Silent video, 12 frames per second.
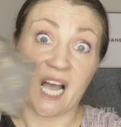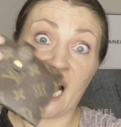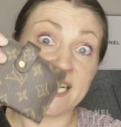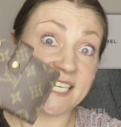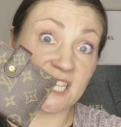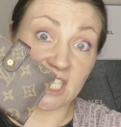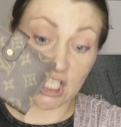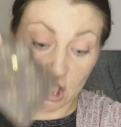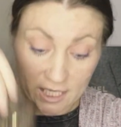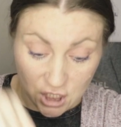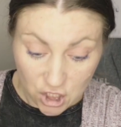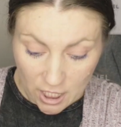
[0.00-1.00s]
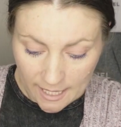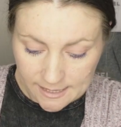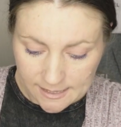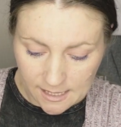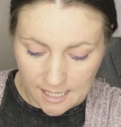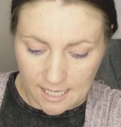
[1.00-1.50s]
and a little
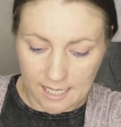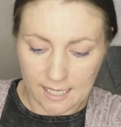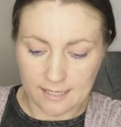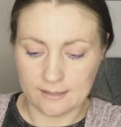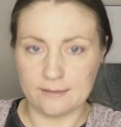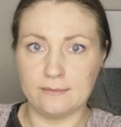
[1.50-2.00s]
agenda.